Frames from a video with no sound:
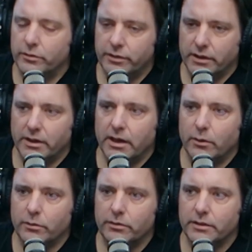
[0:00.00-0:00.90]
or sell a
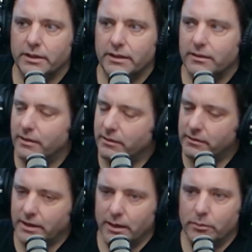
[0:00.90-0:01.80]
house,
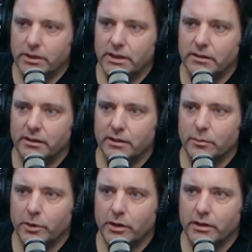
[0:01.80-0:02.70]
it's time to get it
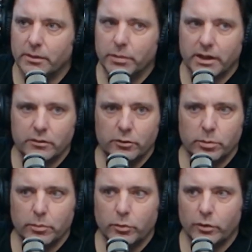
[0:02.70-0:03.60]
on the market by
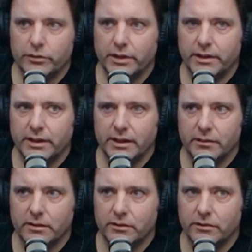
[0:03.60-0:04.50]
Super Bowl Sunday
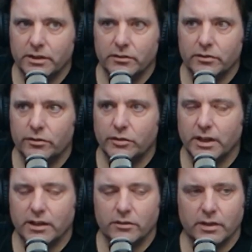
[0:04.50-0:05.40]
as the seasons
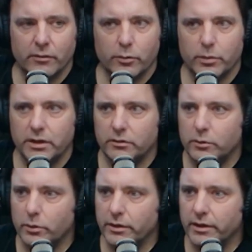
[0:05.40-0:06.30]
change and everybody's
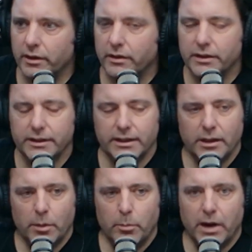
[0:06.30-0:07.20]
doing their
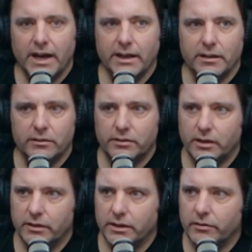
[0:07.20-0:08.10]
buying and
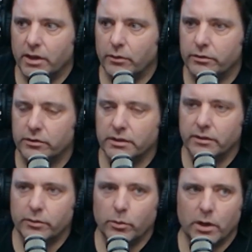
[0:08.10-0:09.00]
selling of houses.
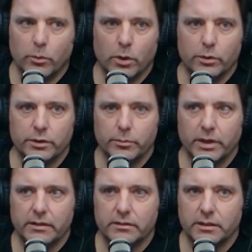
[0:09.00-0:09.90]
And if you want to work with the
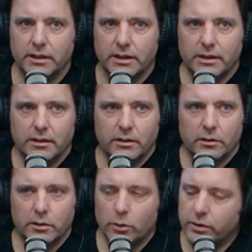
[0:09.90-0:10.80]
best,
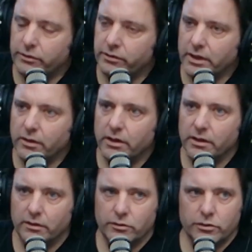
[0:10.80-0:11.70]
go to
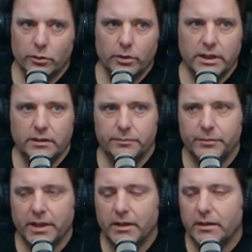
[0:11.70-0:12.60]
Sarah and Jody,
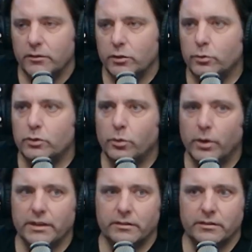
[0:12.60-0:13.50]
two
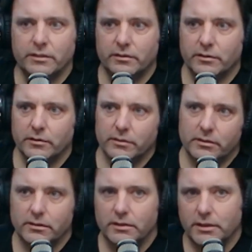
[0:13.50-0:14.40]
twin
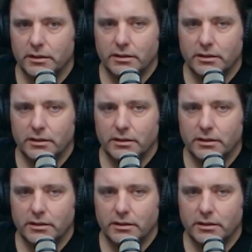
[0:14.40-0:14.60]
sisters,